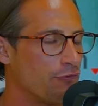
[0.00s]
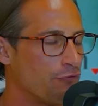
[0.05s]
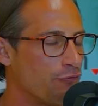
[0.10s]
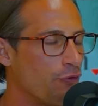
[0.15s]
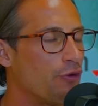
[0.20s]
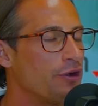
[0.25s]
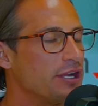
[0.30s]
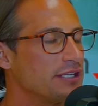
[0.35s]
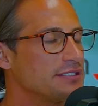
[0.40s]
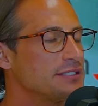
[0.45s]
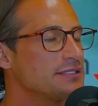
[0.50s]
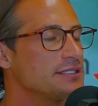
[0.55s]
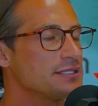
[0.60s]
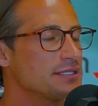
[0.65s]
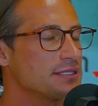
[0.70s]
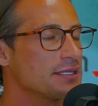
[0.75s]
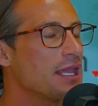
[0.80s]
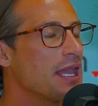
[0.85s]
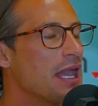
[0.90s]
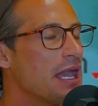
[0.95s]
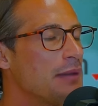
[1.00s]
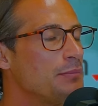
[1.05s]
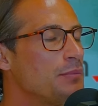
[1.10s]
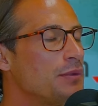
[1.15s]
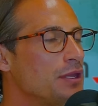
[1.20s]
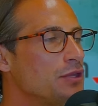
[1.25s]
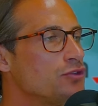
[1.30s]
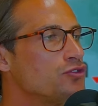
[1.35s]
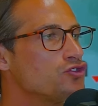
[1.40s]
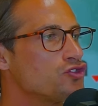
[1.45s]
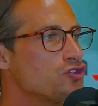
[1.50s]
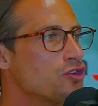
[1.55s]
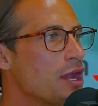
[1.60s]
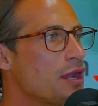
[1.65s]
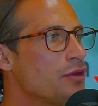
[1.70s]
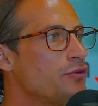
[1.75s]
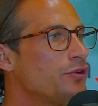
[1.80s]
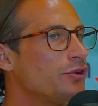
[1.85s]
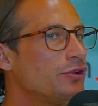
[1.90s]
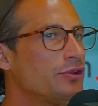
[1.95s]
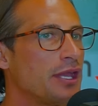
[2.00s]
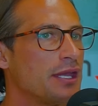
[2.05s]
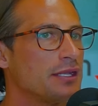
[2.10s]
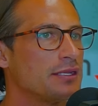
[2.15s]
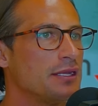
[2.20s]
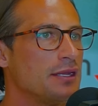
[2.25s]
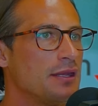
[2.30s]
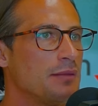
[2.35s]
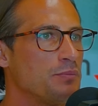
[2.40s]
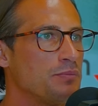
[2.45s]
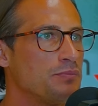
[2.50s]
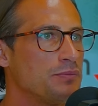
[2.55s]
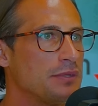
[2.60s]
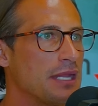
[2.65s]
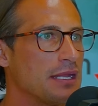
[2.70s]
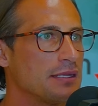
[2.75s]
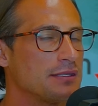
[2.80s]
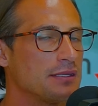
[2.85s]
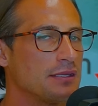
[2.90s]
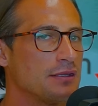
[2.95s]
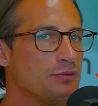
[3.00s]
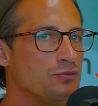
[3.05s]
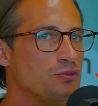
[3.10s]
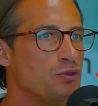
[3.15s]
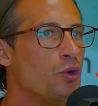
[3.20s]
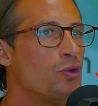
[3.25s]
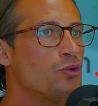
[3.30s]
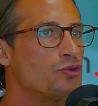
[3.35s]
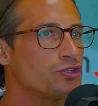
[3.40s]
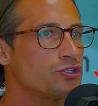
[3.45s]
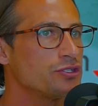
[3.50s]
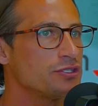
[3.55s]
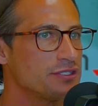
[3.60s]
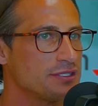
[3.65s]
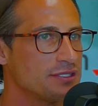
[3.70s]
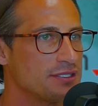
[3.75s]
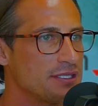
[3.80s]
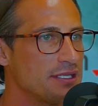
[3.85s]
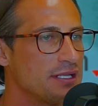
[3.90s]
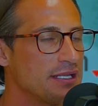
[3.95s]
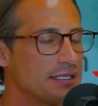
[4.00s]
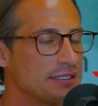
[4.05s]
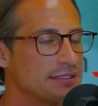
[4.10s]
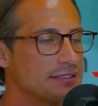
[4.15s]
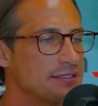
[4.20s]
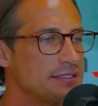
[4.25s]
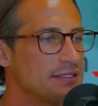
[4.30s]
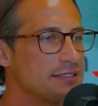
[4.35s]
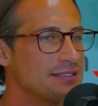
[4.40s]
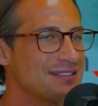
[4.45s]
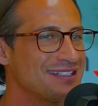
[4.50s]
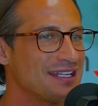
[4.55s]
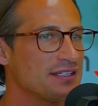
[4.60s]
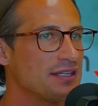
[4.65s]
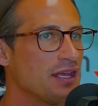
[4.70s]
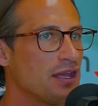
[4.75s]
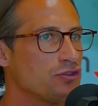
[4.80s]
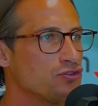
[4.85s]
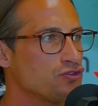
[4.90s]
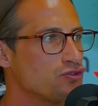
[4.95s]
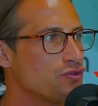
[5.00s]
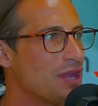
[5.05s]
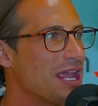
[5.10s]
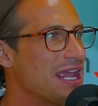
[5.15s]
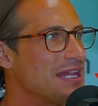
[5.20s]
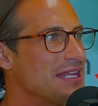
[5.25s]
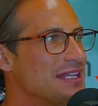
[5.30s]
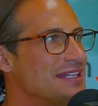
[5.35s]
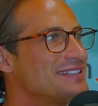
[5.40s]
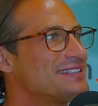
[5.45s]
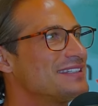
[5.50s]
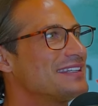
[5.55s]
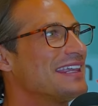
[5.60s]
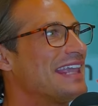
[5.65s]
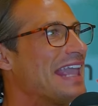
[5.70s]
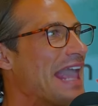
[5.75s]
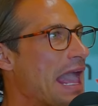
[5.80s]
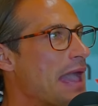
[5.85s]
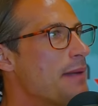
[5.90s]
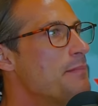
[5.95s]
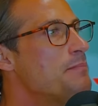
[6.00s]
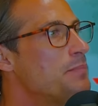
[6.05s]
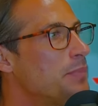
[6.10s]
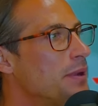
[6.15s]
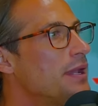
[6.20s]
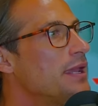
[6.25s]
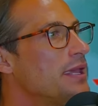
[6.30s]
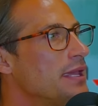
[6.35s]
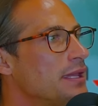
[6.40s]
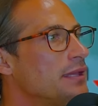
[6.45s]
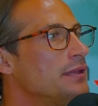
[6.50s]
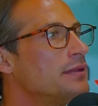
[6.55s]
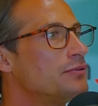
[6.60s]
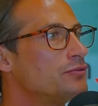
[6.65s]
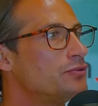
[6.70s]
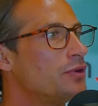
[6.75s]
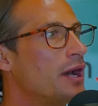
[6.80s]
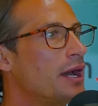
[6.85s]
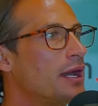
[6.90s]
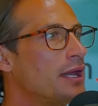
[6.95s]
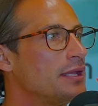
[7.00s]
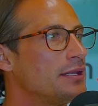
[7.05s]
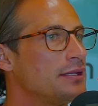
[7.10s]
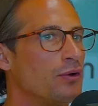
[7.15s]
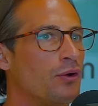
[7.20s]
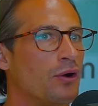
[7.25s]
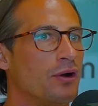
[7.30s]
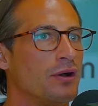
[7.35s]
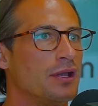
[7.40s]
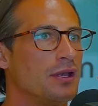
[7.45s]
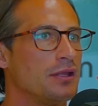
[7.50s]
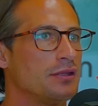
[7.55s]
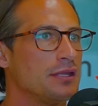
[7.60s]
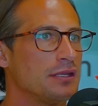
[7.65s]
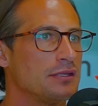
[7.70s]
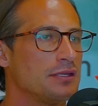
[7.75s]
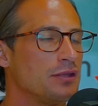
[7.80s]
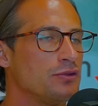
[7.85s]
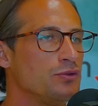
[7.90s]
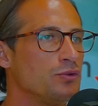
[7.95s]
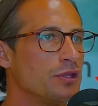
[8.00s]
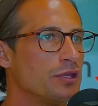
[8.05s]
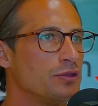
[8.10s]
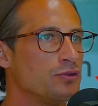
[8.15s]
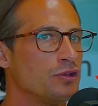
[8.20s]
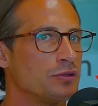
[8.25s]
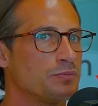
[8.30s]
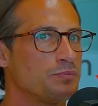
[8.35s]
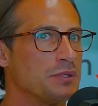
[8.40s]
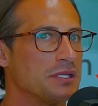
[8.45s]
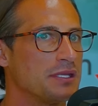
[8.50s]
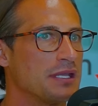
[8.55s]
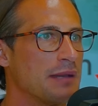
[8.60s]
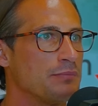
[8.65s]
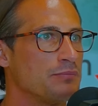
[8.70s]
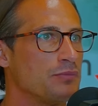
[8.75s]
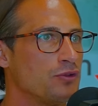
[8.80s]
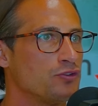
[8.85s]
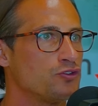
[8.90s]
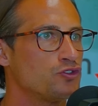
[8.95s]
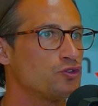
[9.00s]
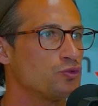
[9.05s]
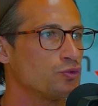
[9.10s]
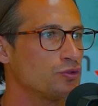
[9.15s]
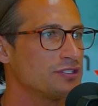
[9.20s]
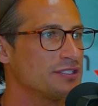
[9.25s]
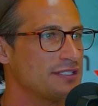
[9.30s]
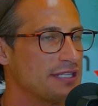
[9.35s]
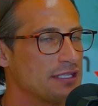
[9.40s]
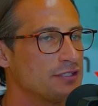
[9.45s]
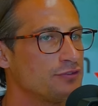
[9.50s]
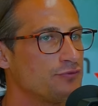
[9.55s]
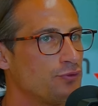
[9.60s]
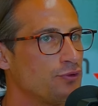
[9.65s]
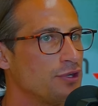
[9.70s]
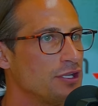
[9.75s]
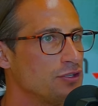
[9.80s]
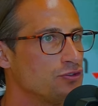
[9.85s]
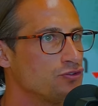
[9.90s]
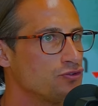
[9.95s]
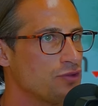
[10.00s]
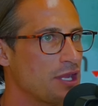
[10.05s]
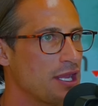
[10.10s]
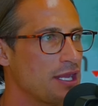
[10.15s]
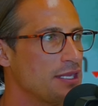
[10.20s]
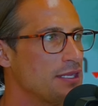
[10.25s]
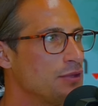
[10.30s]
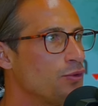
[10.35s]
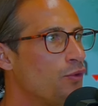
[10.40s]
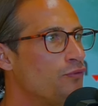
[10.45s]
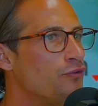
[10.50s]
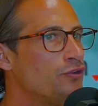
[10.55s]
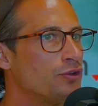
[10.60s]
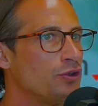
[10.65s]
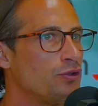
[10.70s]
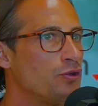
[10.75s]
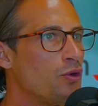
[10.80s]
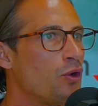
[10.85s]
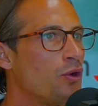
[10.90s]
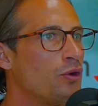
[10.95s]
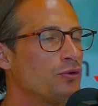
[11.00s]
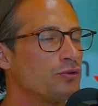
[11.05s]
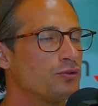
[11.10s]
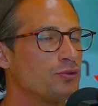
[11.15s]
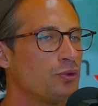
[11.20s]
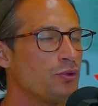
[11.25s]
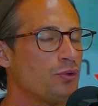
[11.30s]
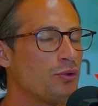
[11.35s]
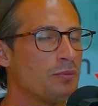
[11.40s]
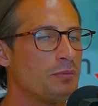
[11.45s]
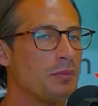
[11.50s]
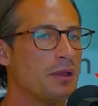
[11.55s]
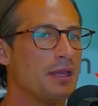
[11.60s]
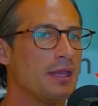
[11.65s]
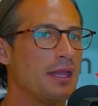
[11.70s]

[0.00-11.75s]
Forex is a scam. In general, that notion still exists that trading is gambling, right? Or that you cannot become successful in trading over the long term.